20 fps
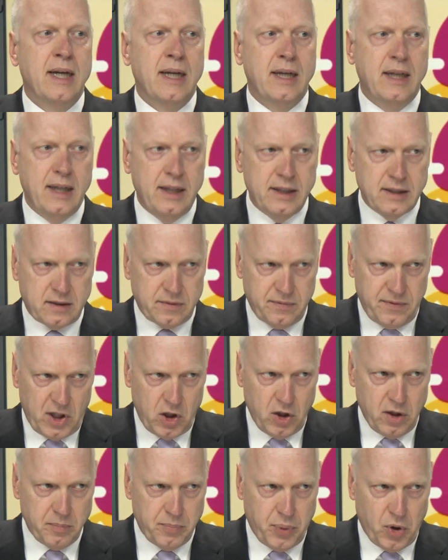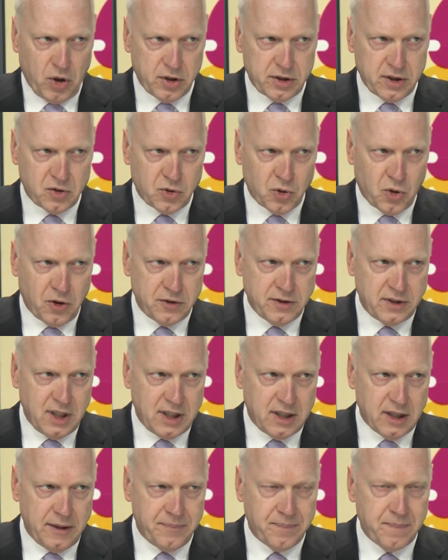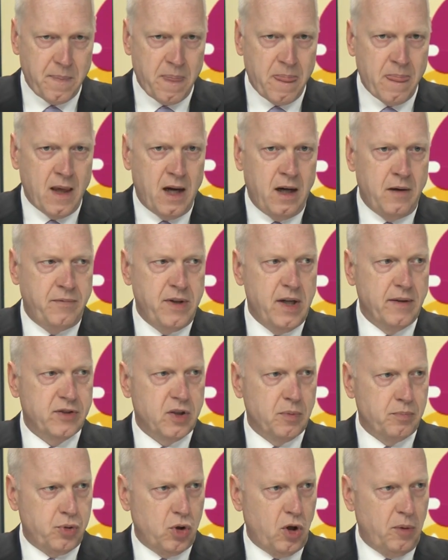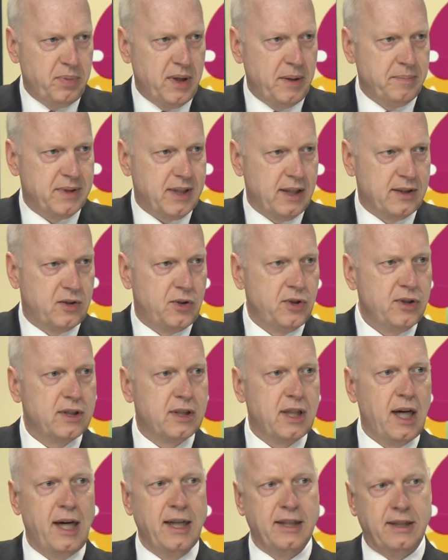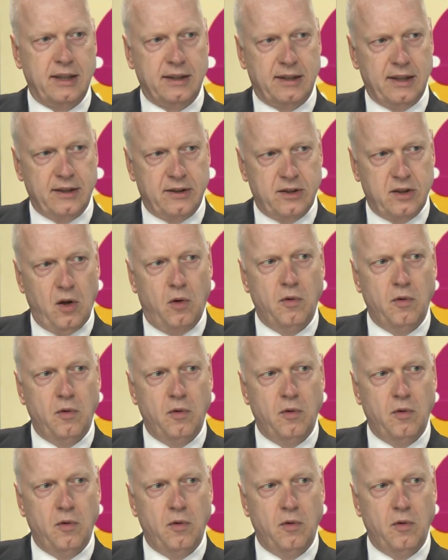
is very important to consider. And we have the problem that cystitis is so